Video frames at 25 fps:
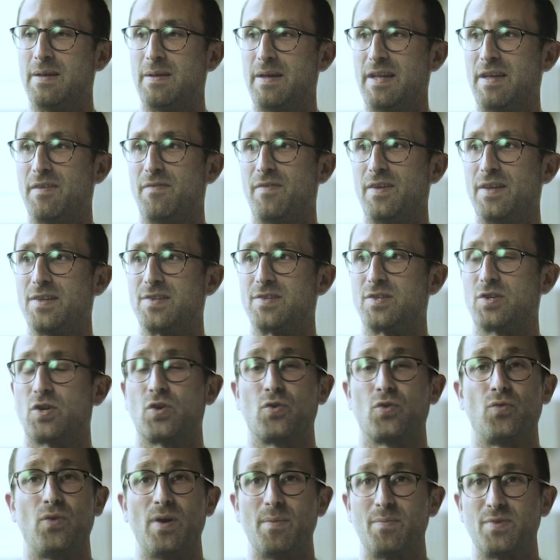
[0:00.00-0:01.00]
If it's
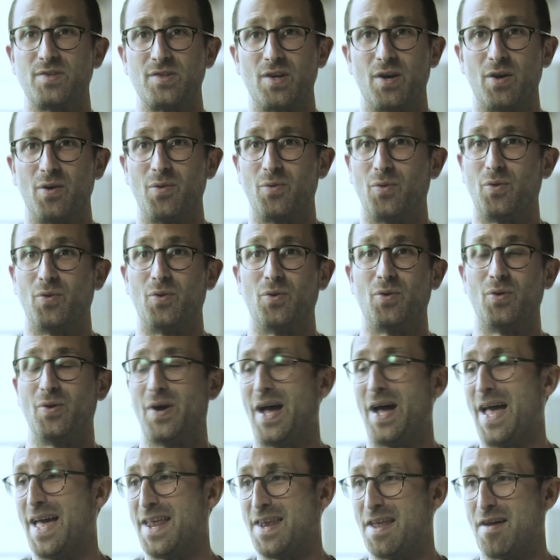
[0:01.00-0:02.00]
crypto
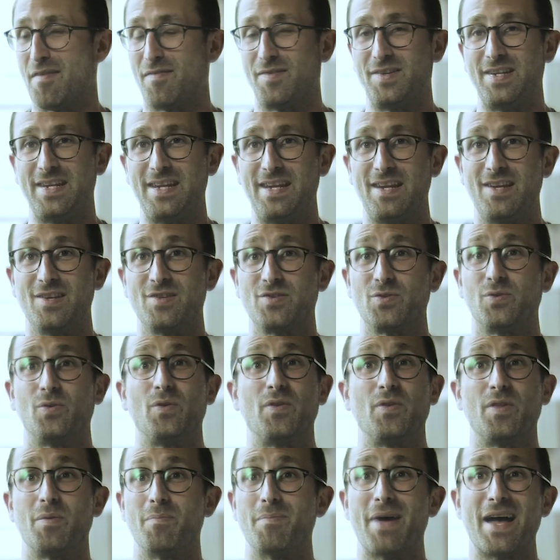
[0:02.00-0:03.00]
or N F Ts
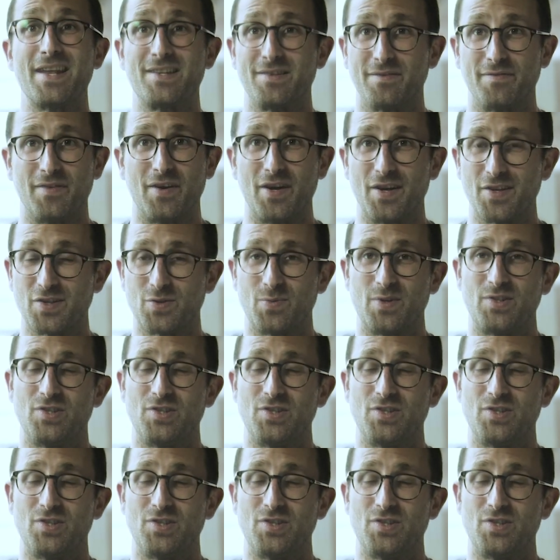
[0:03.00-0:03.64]
or the metaverse,